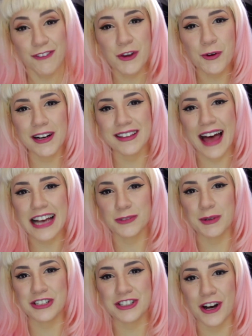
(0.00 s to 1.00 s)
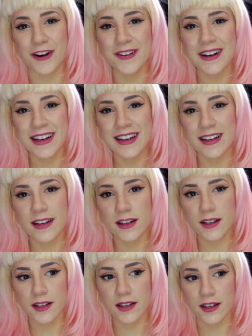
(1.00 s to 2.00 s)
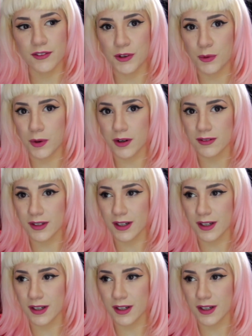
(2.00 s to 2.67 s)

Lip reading: If you were at last week's show, and if you weren't,